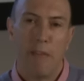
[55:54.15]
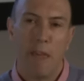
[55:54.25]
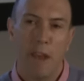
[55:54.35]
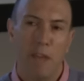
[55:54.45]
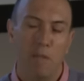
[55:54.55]

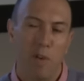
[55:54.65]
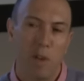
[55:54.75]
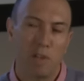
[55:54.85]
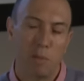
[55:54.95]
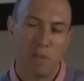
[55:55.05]
And he
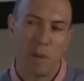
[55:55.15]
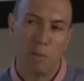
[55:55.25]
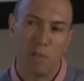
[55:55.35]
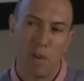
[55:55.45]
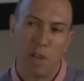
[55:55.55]
follows up
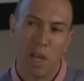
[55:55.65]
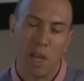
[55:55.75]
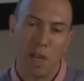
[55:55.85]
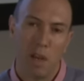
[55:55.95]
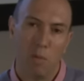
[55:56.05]
statements like
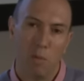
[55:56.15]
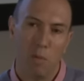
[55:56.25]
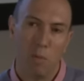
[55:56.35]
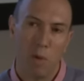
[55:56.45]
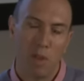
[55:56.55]
that
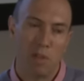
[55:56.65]
with